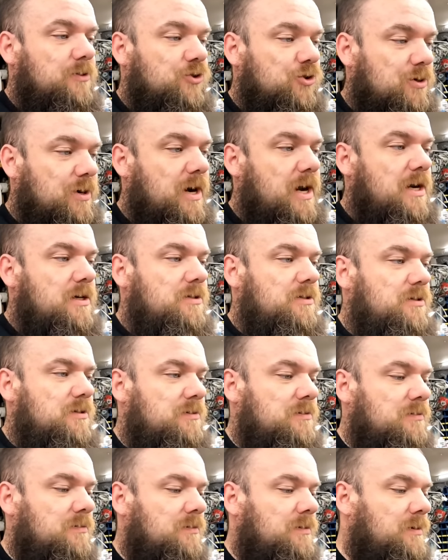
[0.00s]
trash.
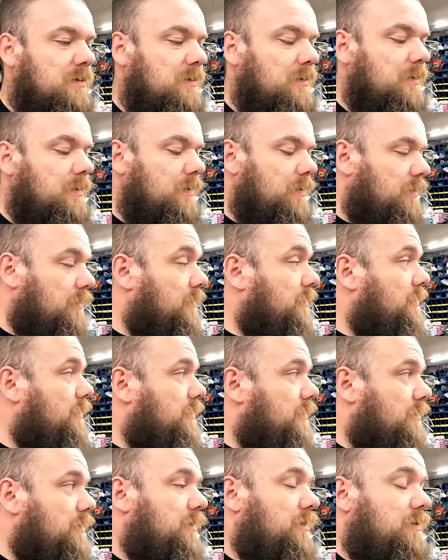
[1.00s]

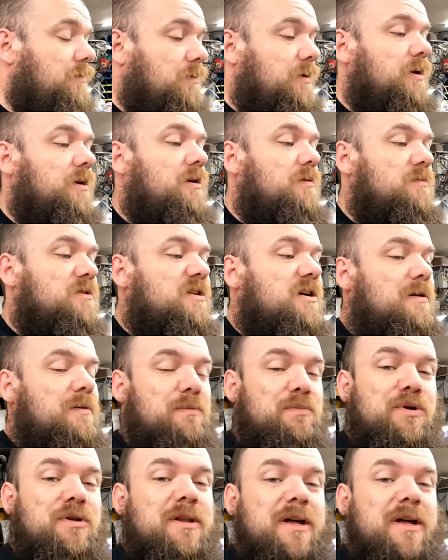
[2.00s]
When it comes time to put